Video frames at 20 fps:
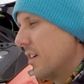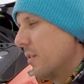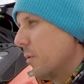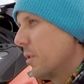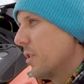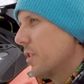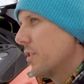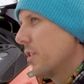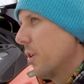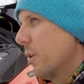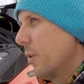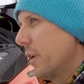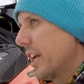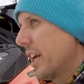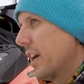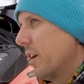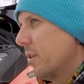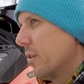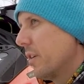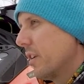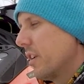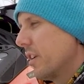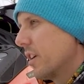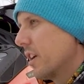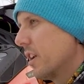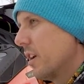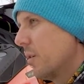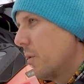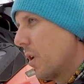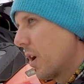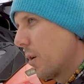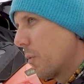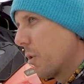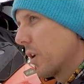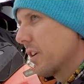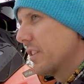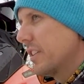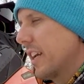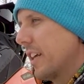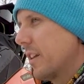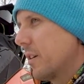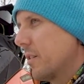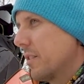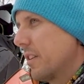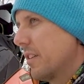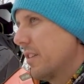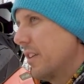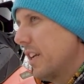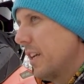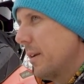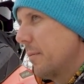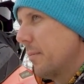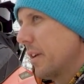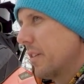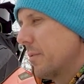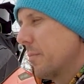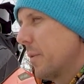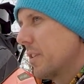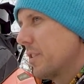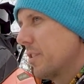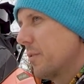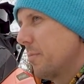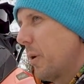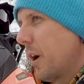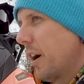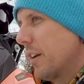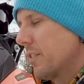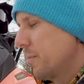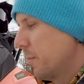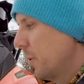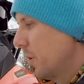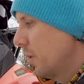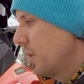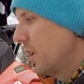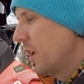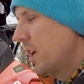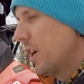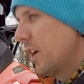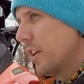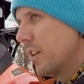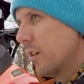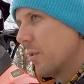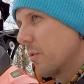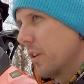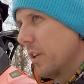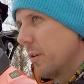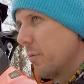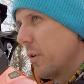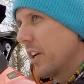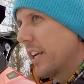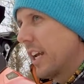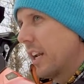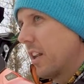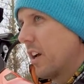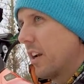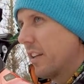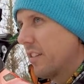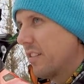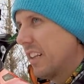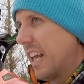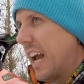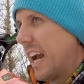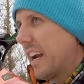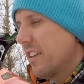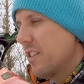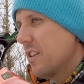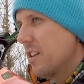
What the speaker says: When you're towing out, you're going to want to work together as a team as much as possible. You don't really want to get a lot of slack in